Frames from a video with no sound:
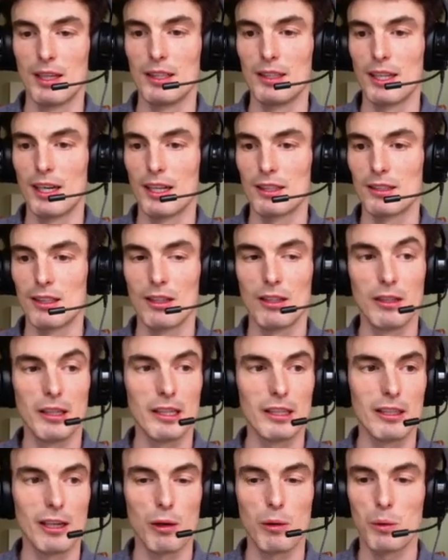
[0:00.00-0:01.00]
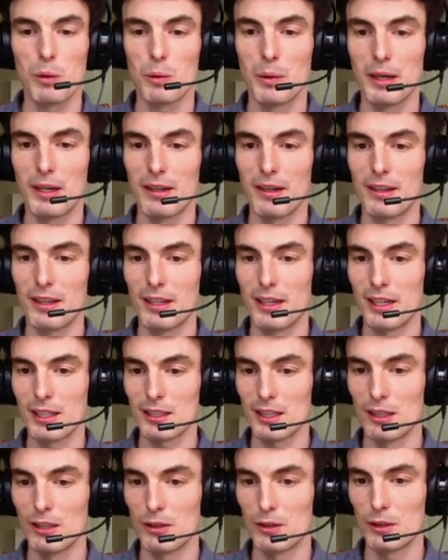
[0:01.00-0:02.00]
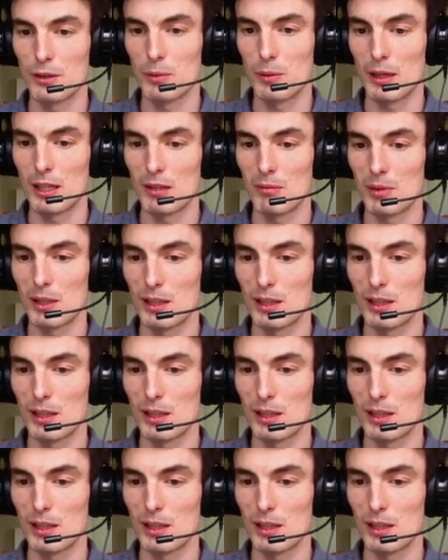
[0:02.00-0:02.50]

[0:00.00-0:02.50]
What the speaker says: That has a little link to Twitter and the nice little Twitter